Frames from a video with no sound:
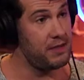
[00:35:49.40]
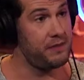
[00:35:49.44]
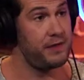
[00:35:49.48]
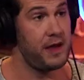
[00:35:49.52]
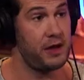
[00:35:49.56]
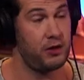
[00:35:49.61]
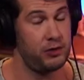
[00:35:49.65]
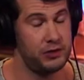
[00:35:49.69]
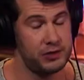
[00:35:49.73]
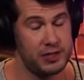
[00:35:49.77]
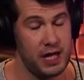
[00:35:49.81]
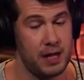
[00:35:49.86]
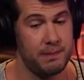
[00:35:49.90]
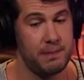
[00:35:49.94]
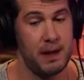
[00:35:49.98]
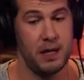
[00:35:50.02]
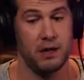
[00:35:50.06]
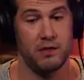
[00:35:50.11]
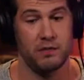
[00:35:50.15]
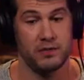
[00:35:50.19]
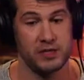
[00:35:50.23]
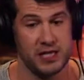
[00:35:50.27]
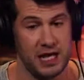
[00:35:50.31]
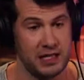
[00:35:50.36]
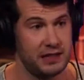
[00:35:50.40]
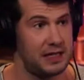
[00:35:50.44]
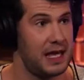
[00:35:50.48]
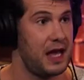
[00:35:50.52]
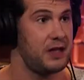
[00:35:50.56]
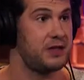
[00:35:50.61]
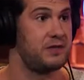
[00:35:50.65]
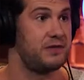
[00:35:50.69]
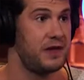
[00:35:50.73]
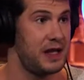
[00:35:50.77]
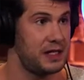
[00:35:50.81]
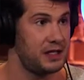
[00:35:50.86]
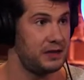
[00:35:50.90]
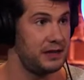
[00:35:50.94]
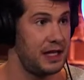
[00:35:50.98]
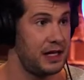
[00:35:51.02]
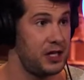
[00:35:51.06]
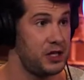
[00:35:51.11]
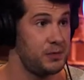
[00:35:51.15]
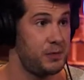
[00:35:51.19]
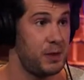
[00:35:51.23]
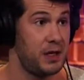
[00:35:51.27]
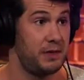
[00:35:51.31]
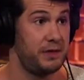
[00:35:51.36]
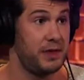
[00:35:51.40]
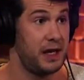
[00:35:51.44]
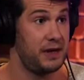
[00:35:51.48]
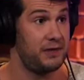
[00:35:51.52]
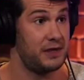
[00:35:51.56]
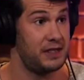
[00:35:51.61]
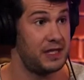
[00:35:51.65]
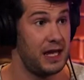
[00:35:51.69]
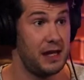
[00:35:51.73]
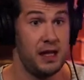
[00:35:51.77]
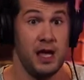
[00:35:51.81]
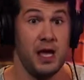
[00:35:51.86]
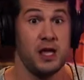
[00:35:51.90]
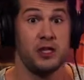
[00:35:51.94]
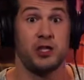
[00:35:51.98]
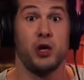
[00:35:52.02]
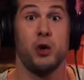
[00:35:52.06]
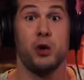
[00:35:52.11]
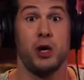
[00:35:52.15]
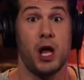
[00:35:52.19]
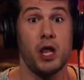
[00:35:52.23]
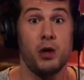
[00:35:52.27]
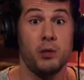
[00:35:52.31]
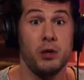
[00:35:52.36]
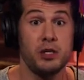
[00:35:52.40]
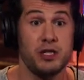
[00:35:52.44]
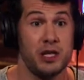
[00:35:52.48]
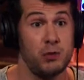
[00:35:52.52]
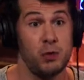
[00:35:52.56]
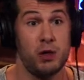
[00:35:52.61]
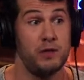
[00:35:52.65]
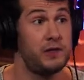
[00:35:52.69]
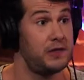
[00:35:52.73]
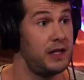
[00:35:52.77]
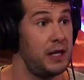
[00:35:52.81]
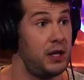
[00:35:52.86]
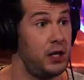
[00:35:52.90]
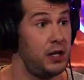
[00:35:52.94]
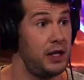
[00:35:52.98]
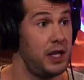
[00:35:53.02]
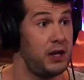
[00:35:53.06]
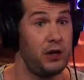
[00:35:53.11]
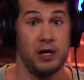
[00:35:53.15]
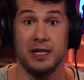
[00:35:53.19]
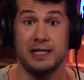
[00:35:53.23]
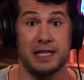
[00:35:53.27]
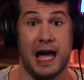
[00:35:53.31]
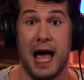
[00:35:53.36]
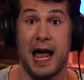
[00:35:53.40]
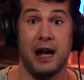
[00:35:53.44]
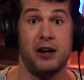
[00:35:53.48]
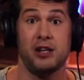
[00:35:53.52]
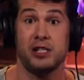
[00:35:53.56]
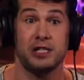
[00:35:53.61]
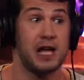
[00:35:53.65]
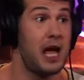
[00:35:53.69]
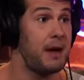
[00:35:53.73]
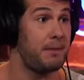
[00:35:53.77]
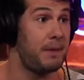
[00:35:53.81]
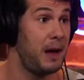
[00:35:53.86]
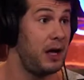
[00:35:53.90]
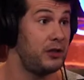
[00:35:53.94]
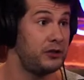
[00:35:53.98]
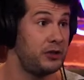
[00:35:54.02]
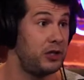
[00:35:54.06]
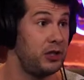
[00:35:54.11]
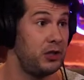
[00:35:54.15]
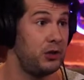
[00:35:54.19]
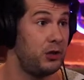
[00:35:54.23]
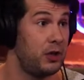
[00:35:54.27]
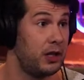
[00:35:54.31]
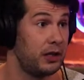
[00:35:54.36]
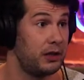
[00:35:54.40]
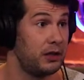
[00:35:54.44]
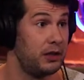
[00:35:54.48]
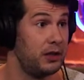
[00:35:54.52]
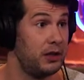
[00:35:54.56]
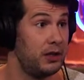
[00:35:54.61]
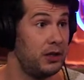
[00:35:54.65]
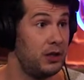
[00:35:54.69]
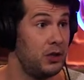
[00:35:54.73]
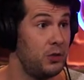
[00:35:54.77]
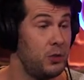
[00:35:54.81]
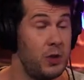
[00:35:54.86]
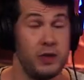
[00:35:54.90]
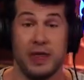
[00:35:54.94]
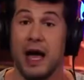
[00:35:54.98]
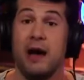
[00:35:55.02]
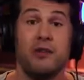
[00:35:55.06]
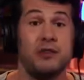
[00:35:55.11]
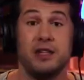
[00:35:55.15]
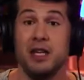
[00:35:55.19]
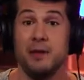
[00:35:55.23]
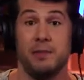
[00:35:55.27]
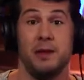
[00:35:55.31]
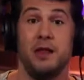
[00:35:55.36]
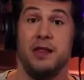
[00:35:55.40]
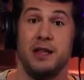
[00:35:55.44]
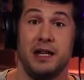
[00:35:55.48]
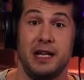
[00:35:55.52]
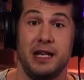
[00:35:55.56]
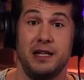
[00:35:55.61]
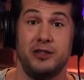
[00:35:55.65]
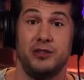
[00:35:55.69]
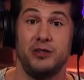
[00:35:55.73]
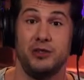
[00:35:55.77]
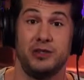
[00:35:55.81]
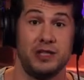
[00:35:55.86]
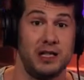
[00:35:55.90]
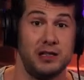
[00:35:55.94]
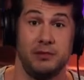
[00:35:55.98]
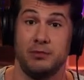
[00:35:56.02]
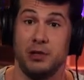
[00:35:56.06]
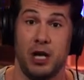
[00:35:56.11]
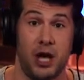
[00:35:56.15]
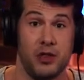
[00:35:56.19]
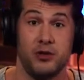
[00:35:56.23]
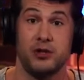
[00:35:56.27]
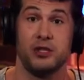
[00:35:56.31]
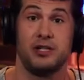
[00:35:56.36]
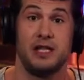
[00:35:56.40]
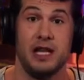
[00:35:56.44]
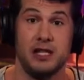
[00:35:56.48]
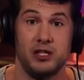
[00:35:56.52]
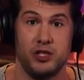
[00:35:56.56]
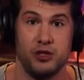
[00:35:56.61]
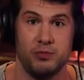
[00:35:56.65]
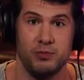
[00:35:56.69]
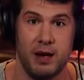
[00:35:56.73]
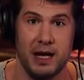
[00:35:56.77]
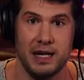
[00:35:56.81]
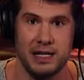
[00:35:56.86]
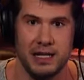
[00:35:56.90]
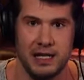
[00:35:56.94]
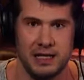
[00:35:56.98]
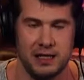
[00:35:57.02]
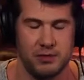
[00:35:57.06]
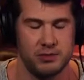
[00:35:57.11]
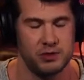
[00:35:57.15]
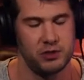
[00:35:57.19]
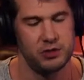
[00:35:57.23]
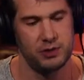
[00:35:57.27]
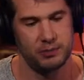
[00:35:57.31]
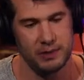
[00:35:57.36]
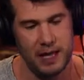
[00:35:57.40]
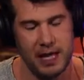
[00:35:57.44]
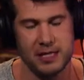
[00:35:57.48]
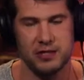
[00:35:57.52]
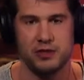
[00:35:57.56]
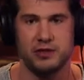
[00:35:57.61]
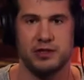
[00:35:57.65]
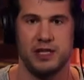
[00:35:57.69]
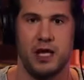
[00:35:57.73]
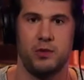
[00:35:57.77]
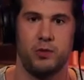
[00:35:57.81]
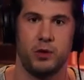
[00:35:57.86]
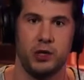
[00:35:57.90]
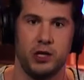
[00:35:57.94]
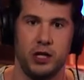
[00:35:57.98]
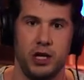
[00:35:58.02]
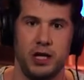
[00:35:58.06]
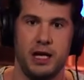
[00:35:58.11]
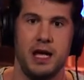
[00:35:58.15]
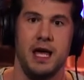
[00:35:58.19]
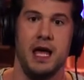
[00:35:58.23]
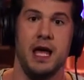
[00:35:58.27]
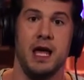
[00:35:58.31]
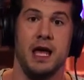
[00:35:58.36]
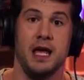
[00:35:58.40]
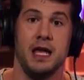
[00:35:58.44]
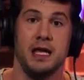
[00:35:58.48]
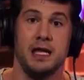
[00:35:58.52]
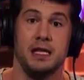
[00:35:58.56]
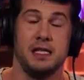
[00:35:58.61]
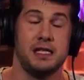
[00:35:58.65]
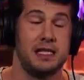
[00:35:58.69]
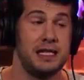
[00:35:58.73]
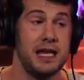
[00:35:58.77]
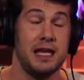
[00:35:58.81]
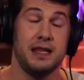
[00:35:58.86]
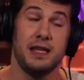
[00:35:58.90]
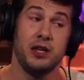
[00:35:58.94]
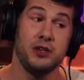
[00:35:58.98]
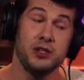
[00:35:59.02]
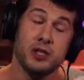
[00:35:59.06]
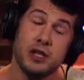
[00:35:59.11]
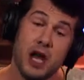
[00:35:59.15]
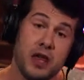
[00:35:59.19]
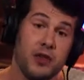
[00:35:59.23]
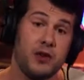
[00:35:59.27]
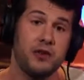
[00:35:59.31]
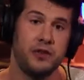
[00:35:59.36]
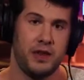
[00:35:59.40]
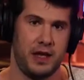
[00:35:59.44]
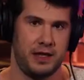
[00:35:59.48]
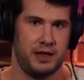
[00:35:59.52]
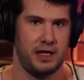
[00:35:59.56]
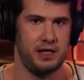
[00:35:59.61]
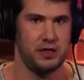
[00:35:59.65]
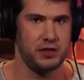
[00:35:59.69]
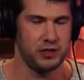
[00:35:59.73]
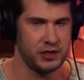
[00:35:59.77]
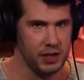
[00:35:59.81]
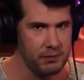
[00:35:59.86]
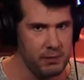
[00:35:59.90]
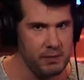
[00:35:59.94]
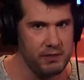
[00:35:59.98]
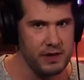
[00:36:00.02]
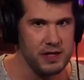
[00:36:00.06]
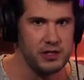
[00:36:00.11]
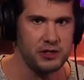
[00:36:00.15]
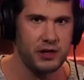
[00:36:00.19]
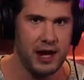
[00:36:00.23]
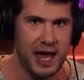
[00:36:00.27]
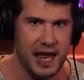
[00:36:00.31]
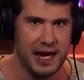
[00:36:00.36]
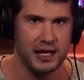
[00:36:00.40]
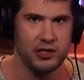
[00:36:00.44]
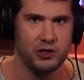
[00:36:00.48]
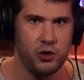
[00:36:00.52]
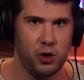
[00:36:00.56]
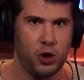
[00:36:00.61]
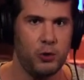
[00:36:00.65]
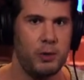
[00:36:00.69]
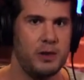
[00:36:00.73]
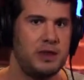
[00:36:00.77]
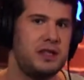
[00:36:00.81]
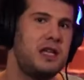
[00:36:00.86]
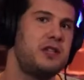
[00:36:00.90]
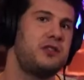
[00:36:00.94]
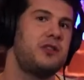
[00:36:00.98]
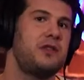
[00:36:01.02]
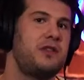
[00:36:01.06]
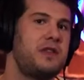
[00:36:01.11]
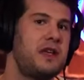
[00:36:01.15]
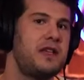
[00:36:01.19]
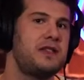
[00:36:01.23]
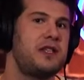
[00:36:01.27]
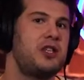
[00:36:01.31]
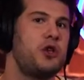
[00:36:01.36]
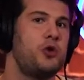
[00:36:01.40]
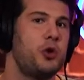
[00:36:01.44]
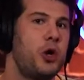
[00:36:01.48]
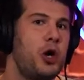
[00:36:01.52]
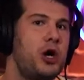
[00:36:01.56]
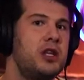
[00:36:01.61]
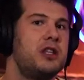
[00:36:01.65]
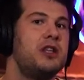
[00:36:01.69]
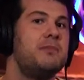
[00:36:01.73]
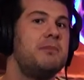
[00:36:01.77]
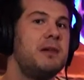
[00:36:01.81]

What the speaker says: a federal stockpile of over 10,000 ventilators. But if they'd have sent. So in other words, they would have sent their entire stockpile to New York without the ability to send them to other states who might need them. Yeah. So De Blasio said, we're good. See, here's another thing. Some of these are anecdotal, but these are things that you heard in the